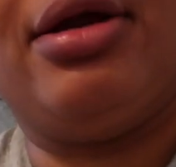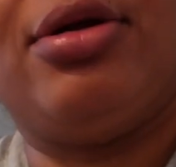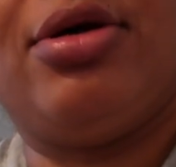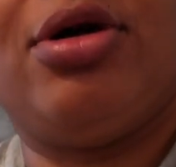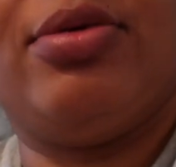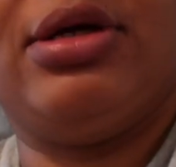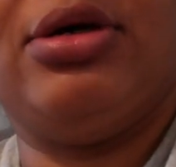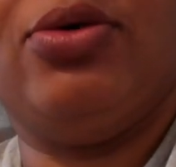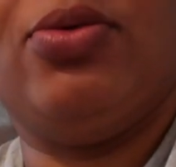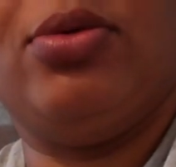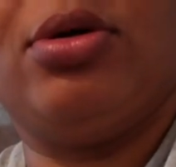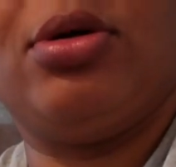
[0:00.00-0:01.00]
I don't know how we're
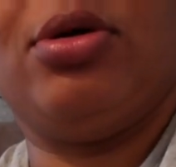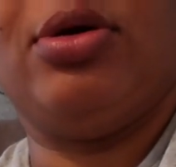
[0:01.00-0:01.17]
gonna walk.